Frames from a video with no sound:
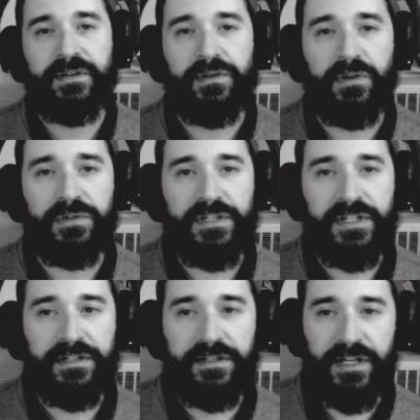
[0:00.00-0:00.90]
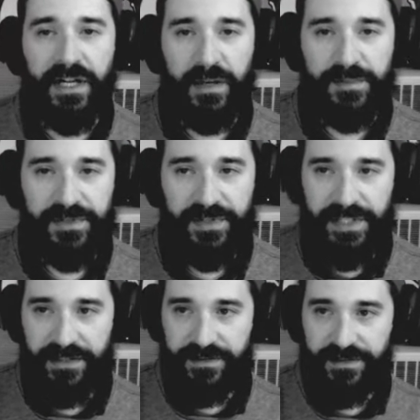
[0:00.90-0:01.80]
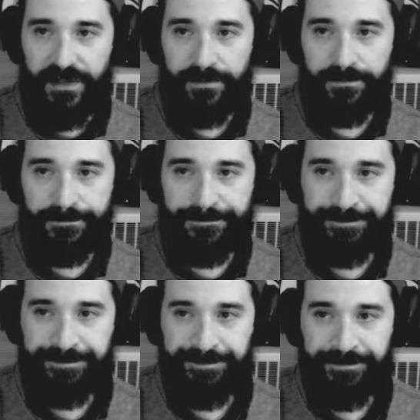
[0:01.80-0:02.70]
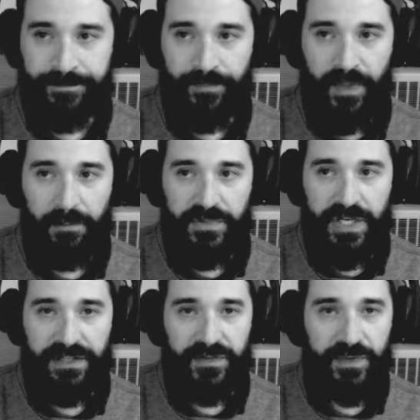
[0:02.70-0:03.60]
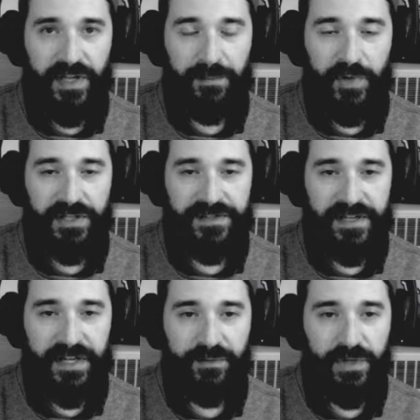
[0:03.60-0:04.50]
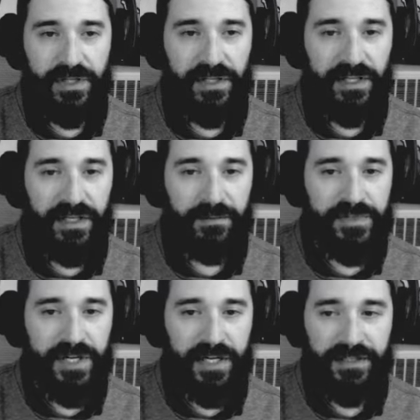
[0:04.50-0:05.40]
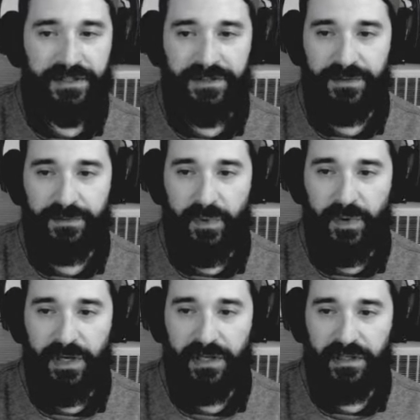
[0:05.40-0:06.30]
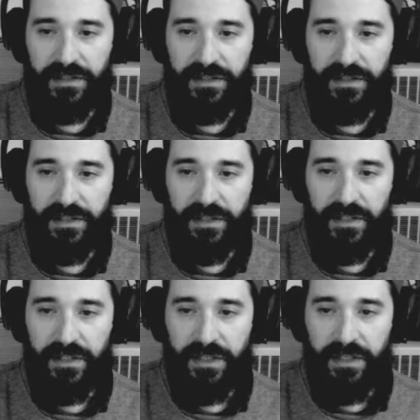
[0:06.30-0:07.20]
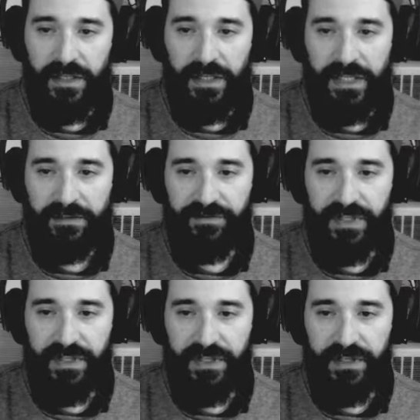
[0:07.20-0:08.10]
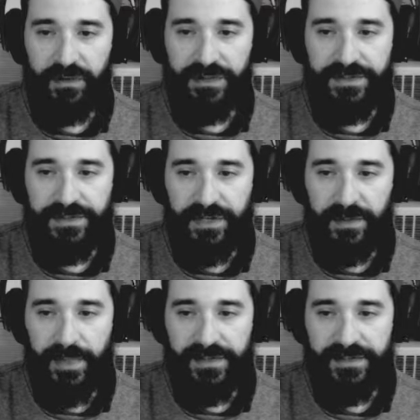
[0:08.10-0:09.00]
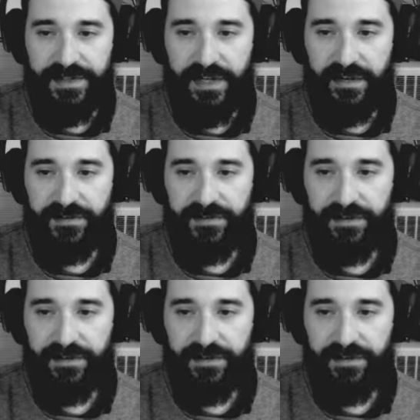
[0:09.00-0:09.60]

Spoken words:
older and obsolete. So I'm trying to do a lot more design work, and I'm trying to do more like video and streaming stuff.